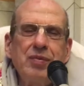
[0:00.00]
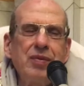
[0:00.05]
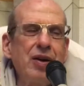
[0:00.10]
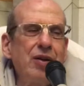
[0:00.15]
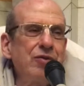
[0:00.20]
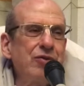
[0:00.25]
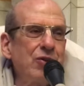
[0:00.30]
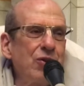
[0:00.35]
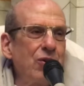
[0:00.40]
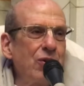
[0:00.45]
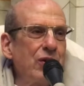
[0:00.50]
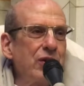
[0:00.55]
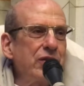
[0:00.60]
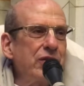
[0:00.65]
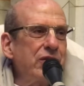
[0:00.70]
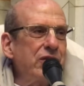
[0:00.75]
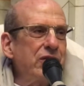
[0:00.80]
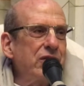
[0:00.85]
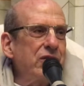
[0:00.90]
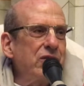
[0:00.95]
of
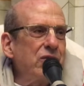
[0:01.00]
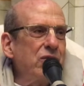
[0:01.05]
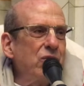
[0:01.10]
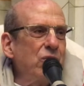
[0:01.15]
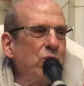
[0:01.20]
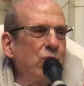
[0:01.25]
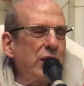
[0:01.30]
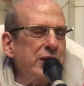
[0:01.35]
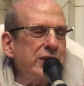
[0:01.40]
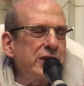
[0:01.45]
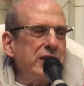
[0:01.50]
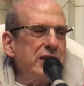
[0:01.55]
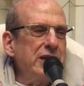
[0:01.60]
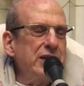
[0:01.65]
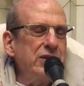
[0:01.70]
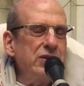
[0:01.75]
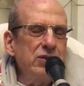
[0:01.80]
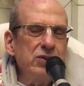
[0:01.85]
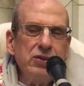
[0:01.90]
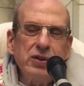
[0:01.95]
course, what did
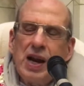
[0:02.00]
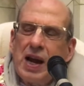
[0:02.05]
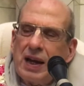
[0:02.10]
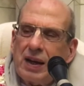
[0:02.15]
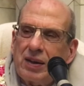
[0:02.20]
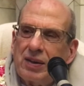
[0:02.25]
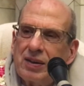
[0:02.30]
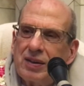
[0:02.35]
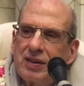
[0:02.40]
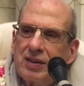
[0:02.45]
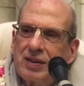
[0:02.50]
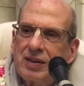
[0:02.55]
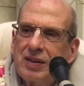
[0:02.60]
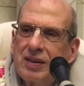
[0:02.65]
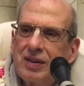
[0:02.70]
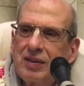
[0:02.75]
he do next?